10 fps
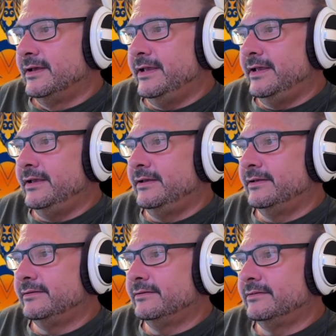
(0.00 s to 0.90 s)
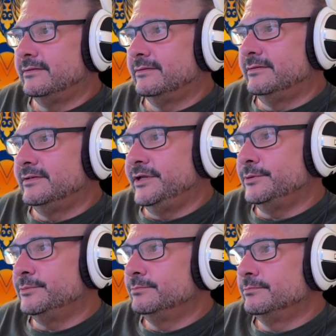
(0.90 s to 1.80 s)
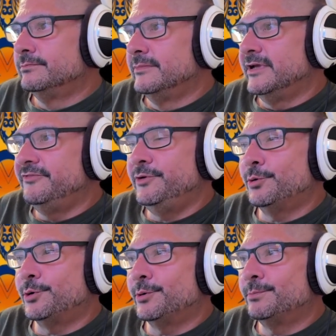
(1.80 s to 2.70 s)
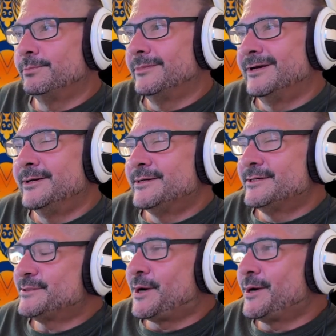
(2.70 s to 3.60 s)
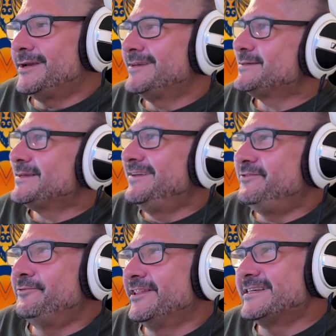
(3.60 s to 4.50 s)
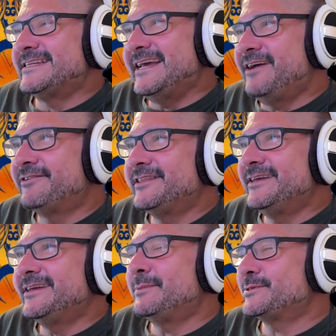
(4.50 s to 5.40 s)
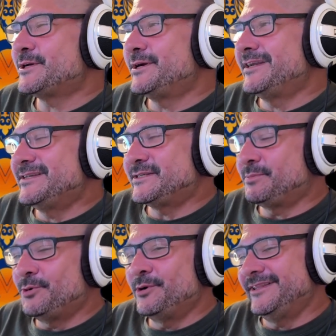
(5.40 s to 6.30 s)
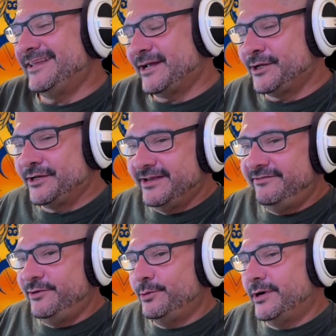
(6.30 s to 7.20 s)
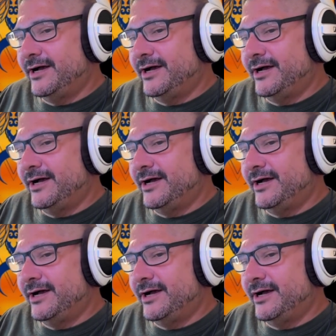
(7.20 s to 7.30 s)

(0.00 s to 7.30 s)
And, you know, if you were sorry, if you've listened to everything, I'm sorry to disappoint you that I couldn't give you